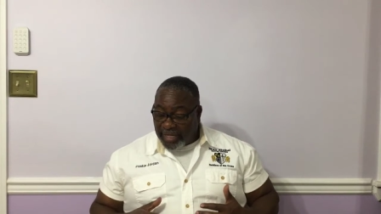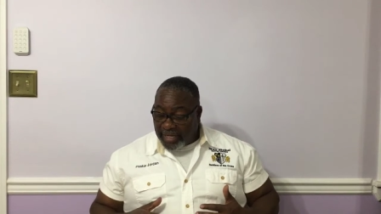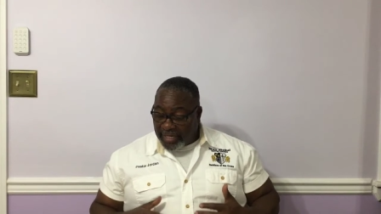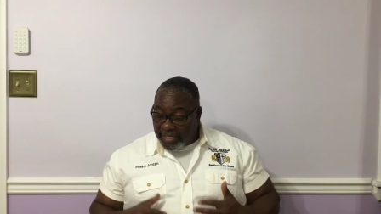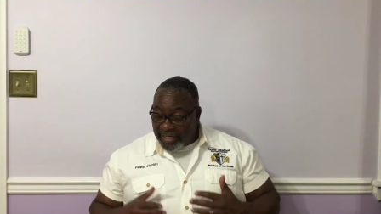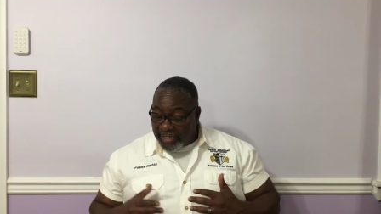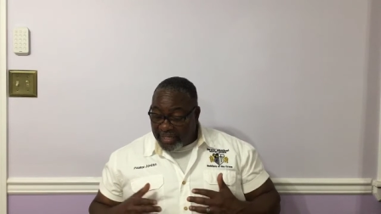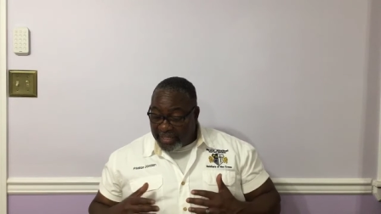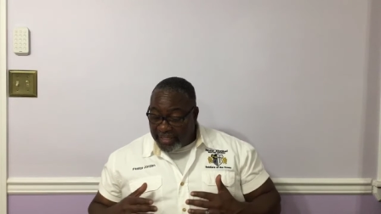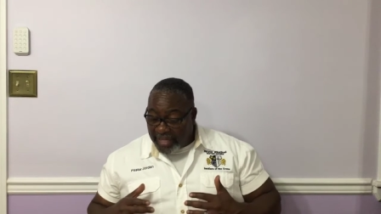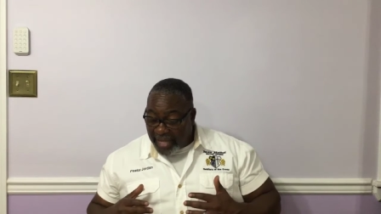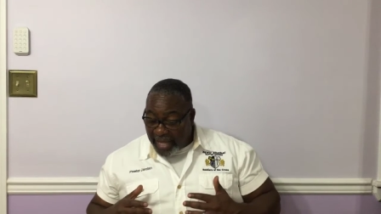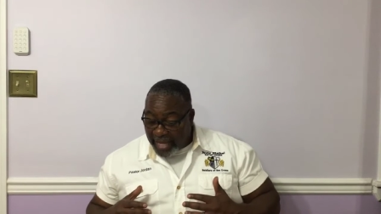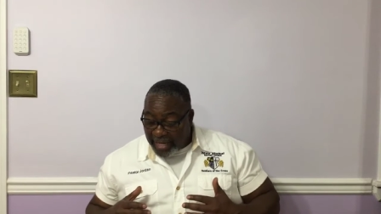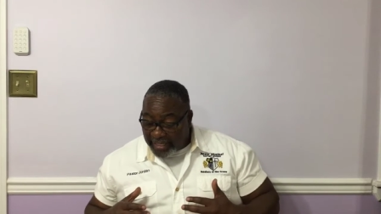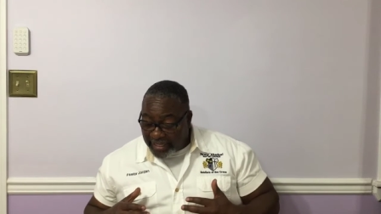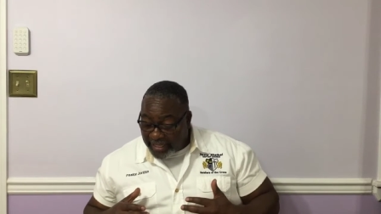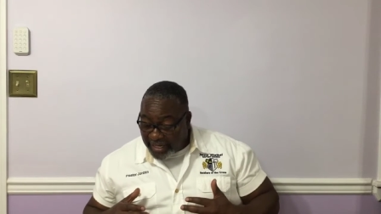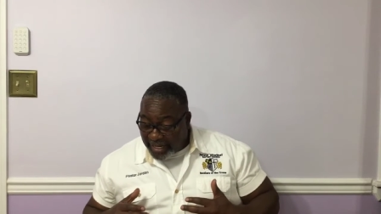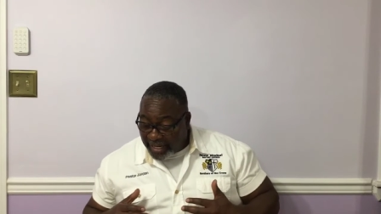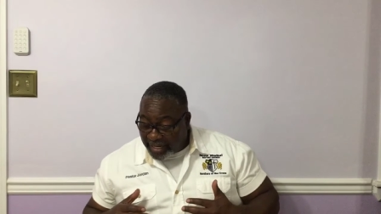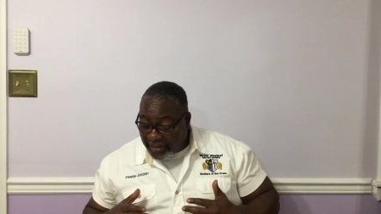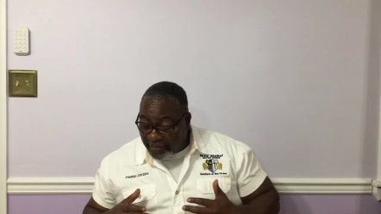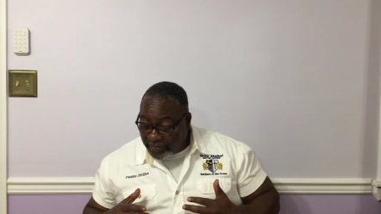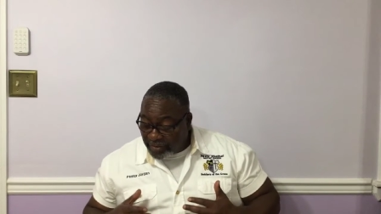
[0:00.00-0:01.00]
and in thy
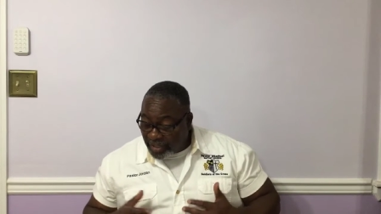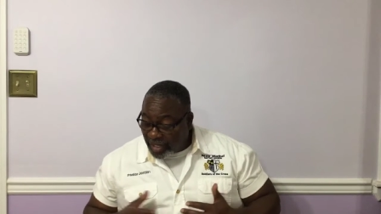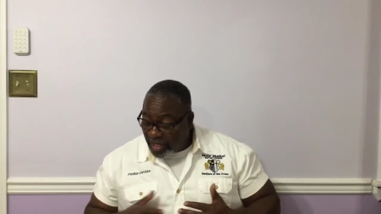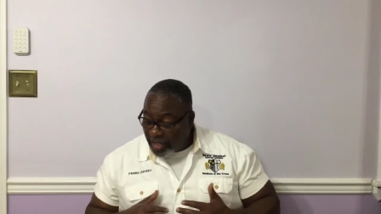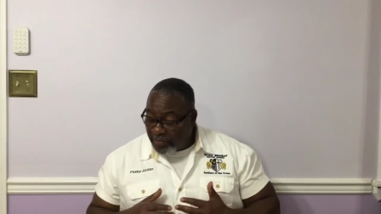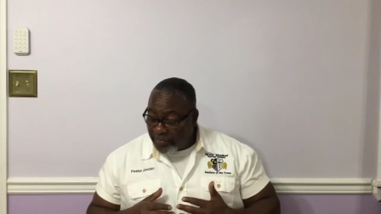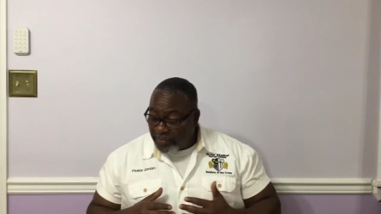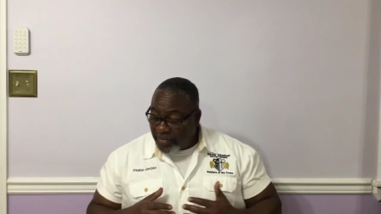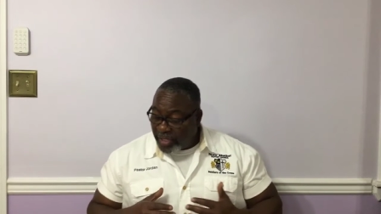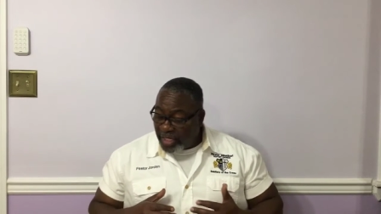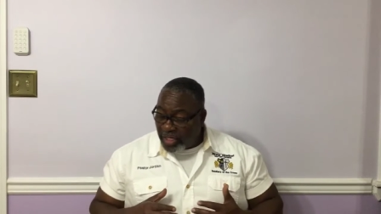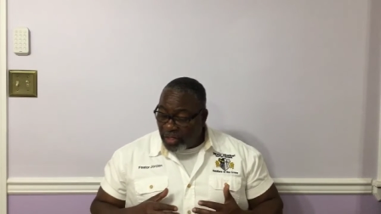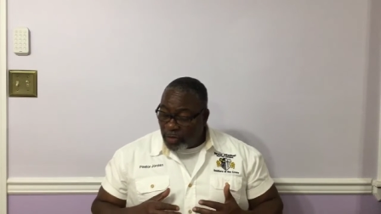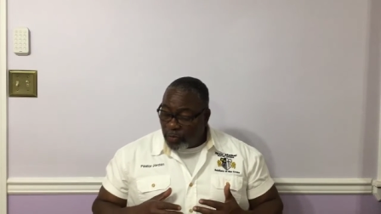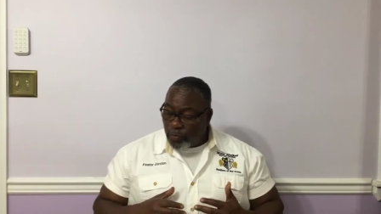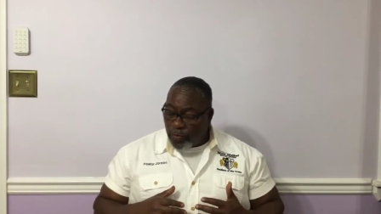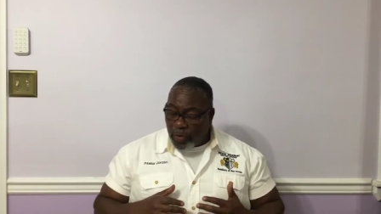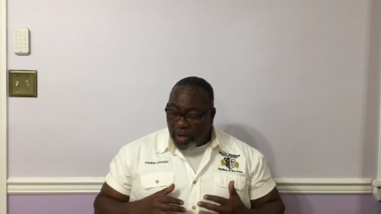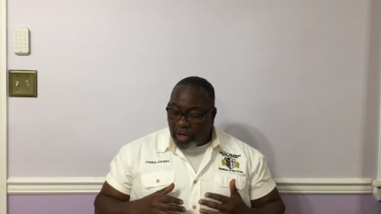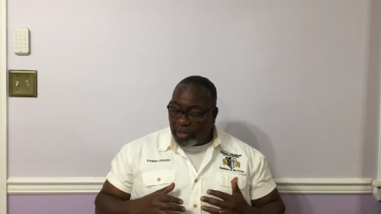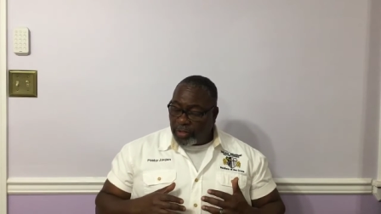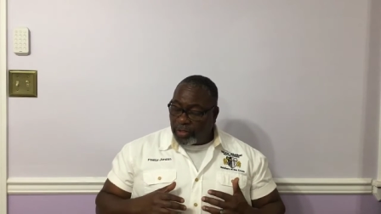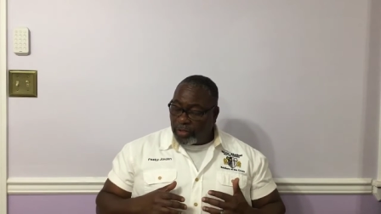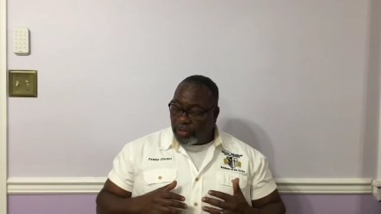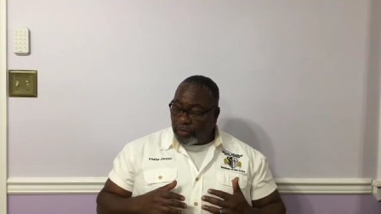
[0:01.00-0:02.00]
name done many
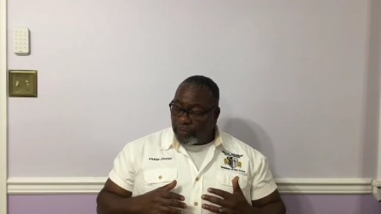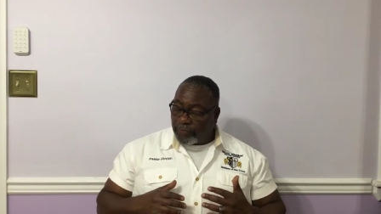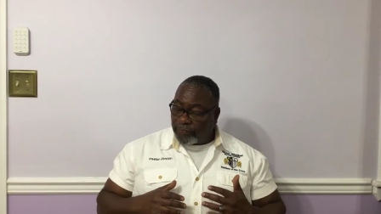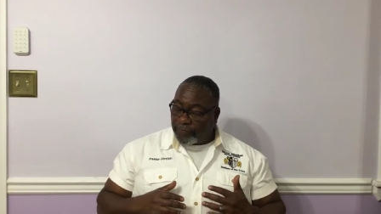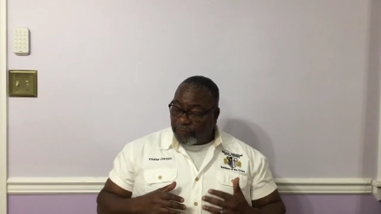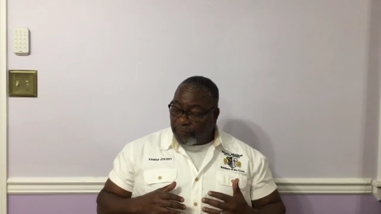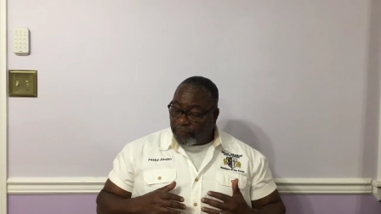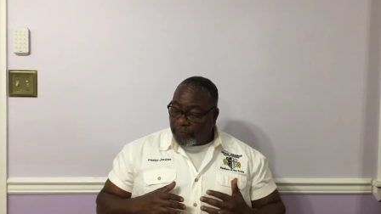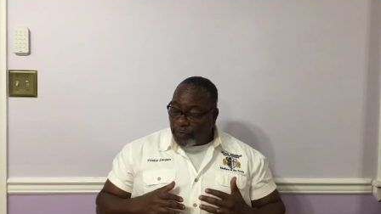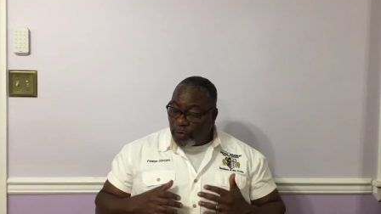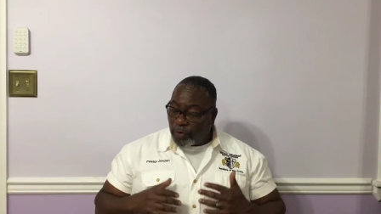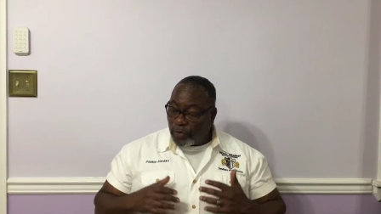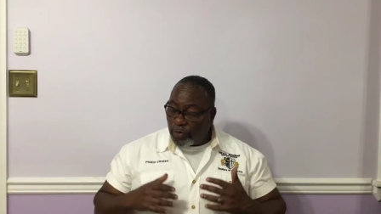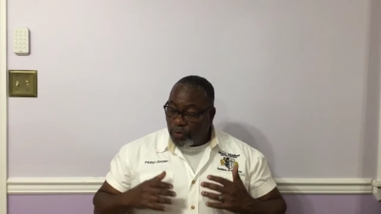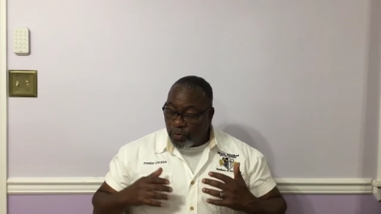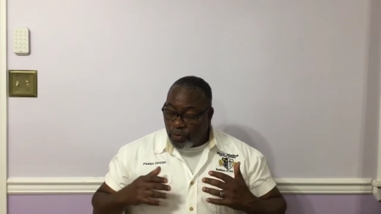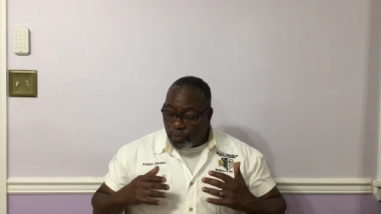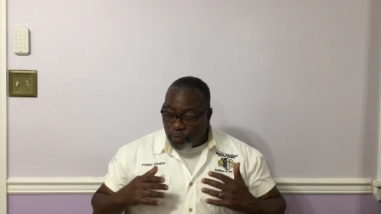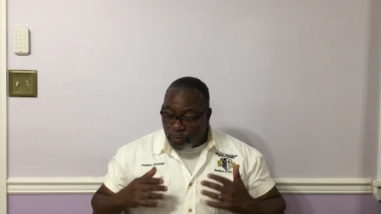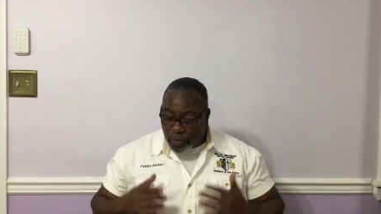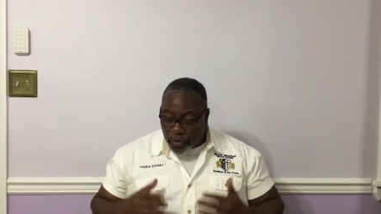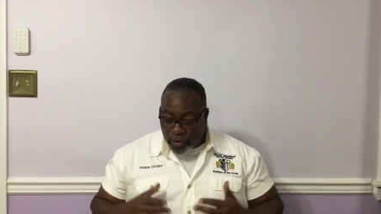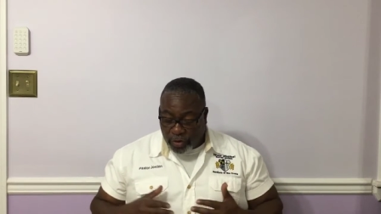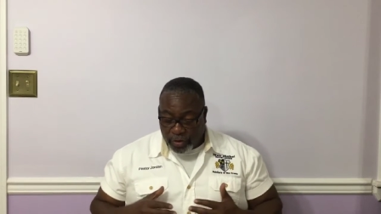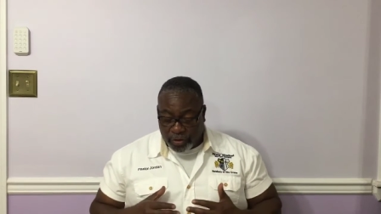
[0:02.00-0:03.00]

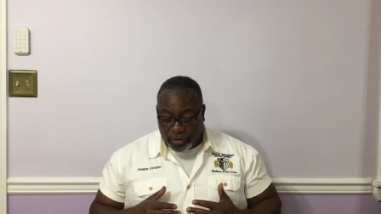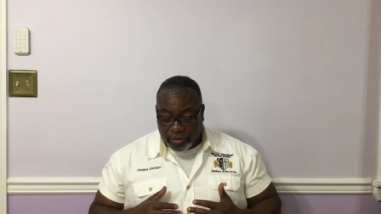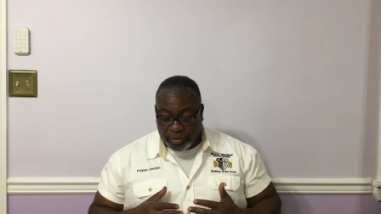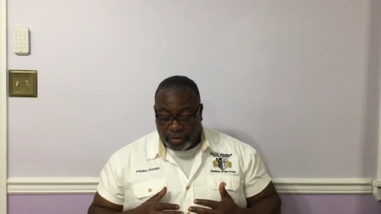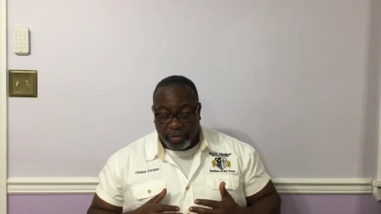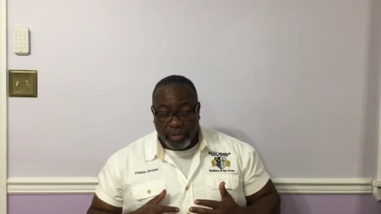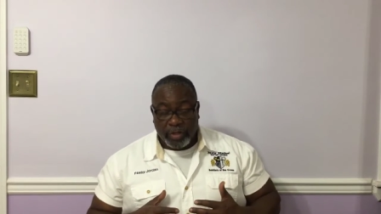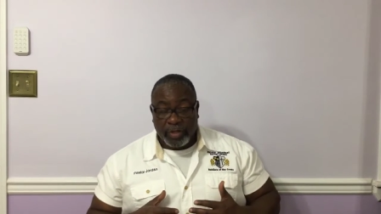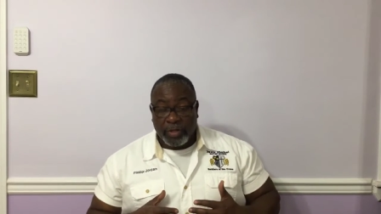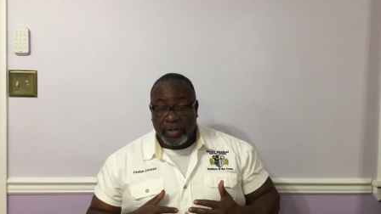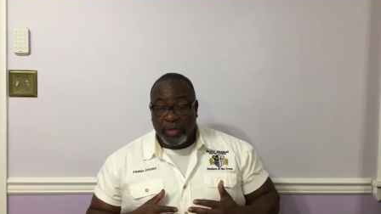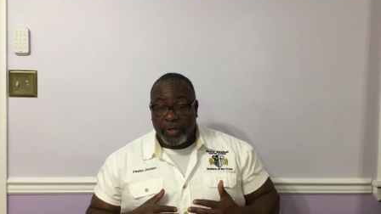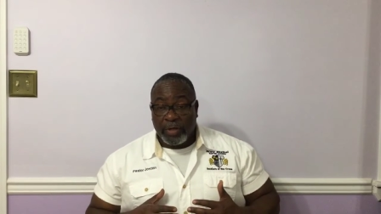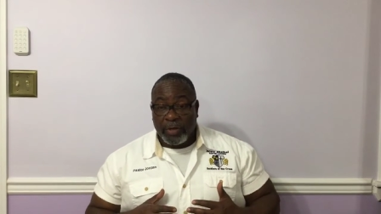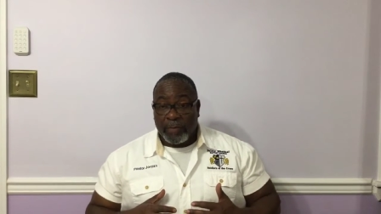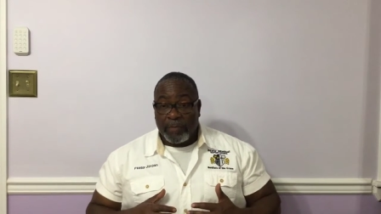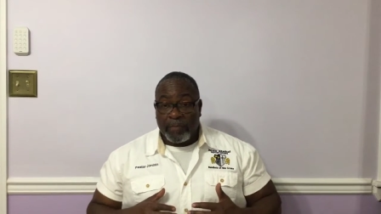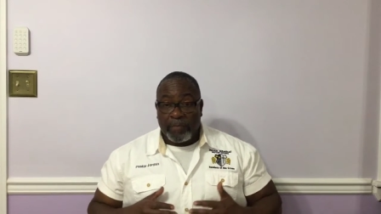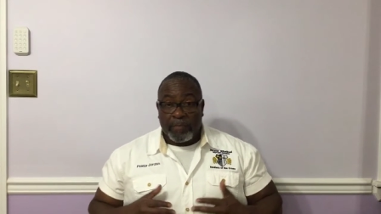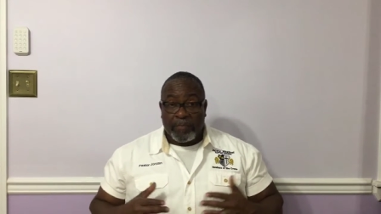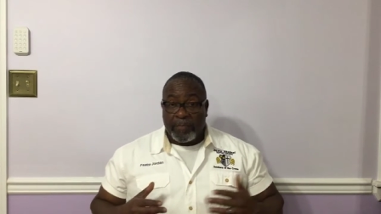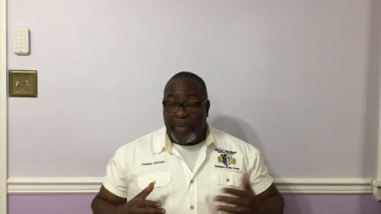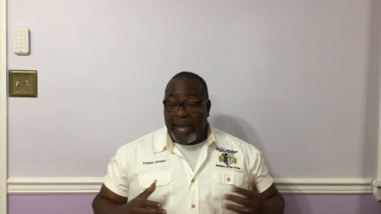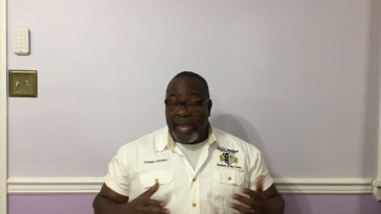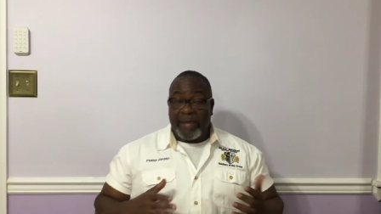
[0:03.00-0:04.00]
wonderful works.
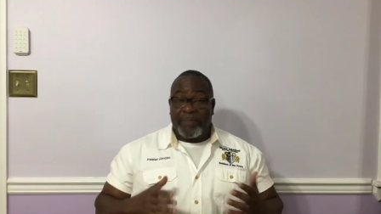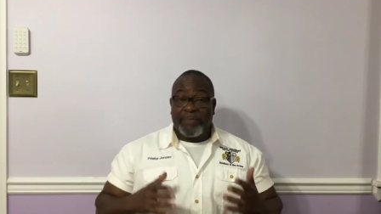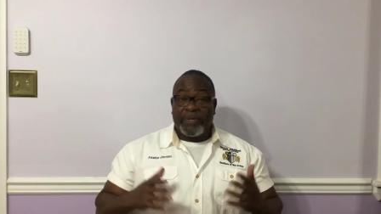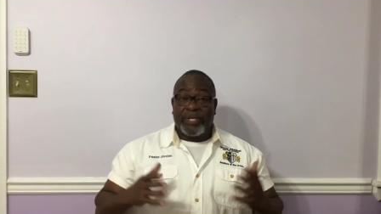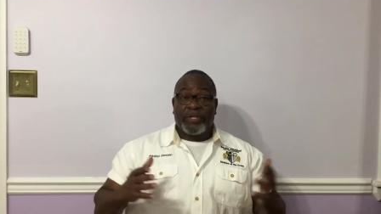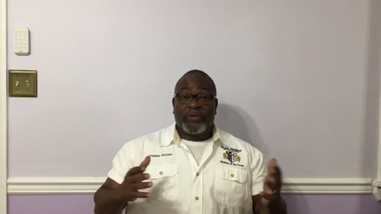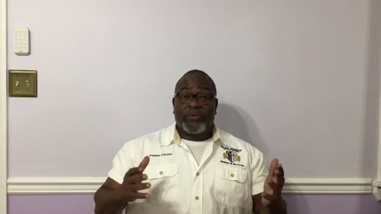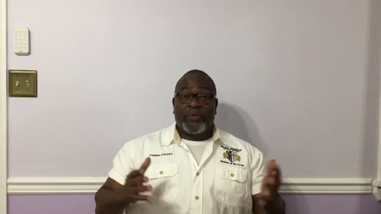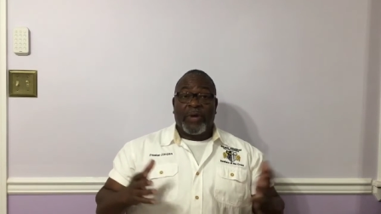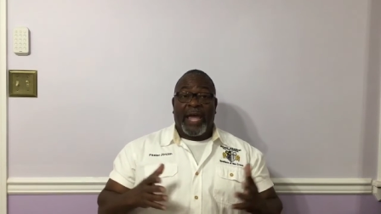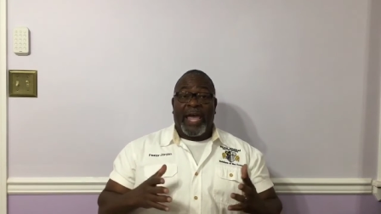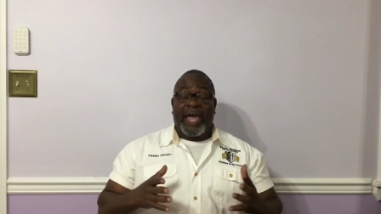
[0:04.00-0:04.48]
Maybe you